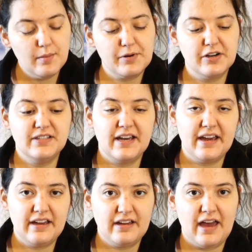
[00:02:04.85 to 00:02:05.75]
per
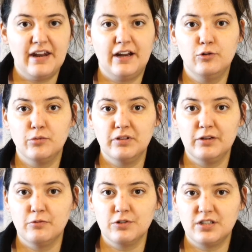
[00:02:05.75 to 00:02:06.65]
day, and I normally
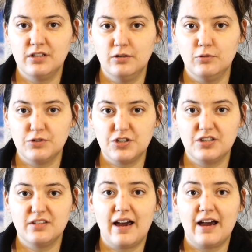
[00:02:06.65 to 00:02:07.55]

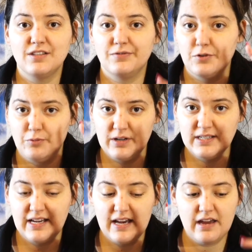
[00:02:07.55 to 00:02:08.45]
launched the ads for 1
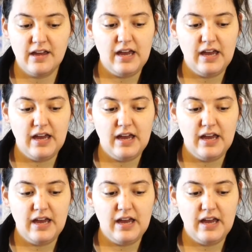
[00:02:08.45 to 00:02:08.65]
day,